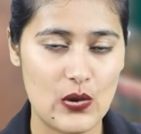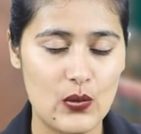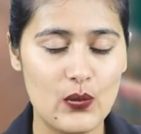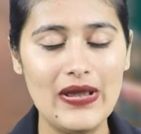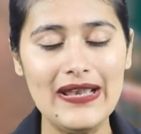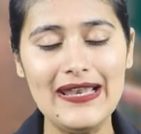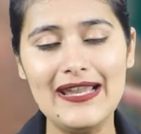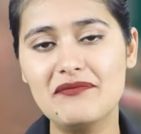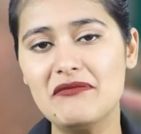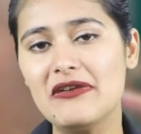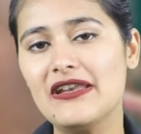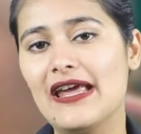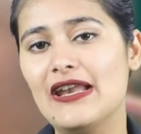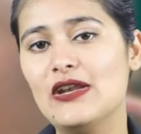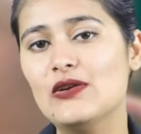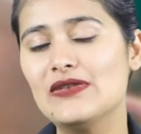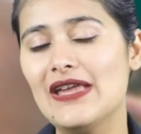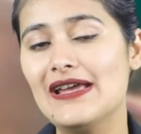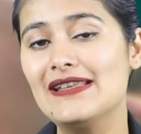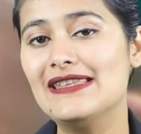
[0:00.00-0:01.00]
Well, let me tell
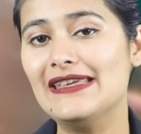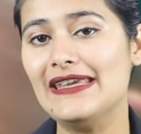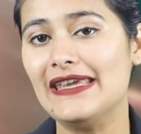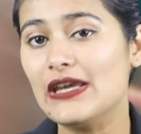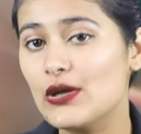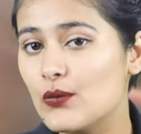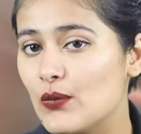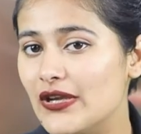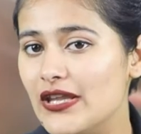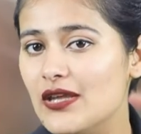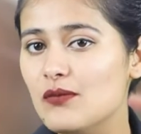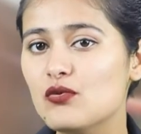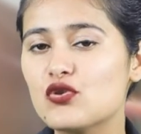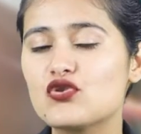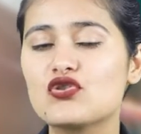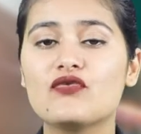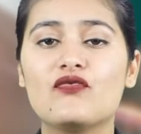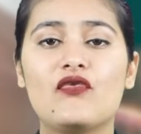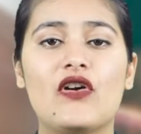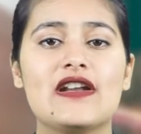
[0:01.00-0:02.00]
you that the equity
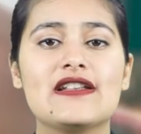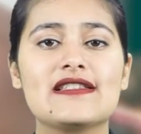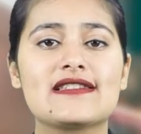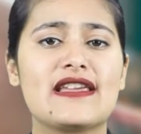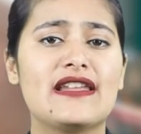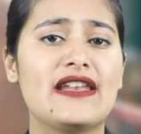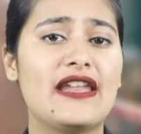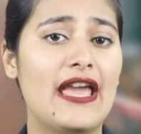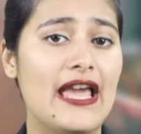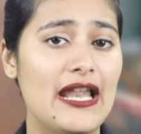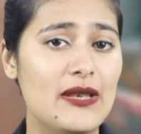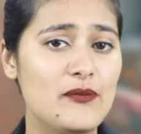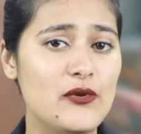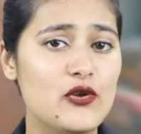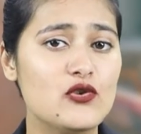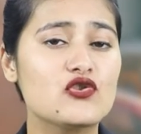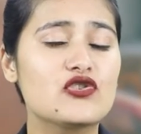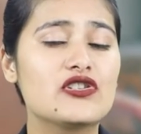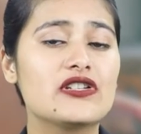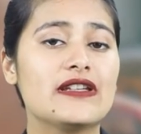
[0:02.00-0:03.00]
mutual funds can help
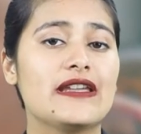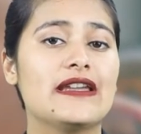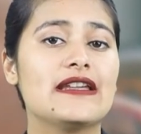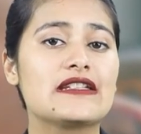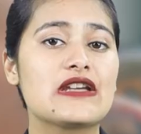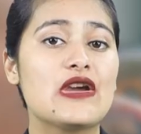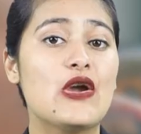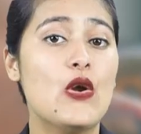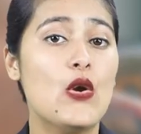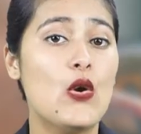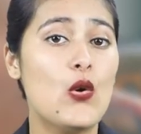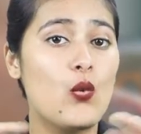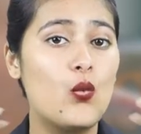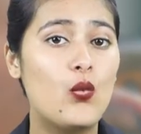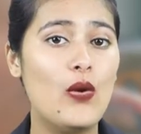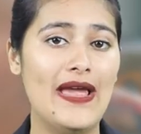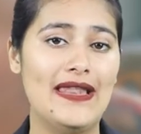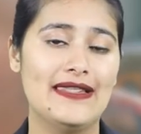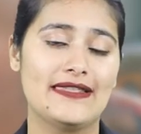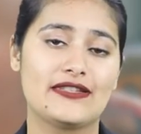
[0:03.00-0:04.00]
you to create
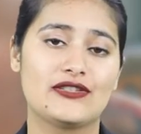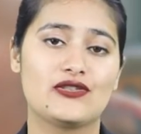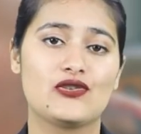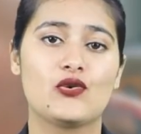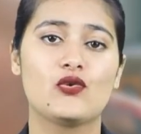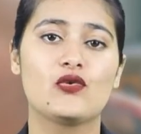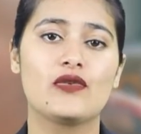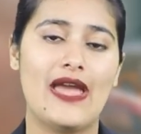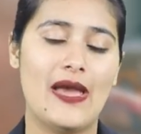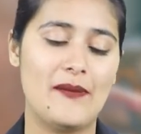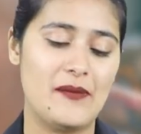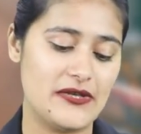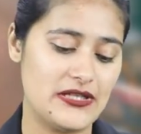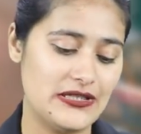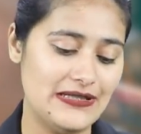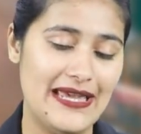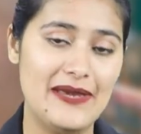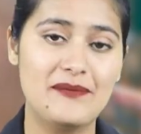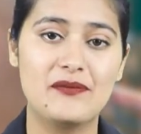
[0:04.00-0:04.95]
wealth through capital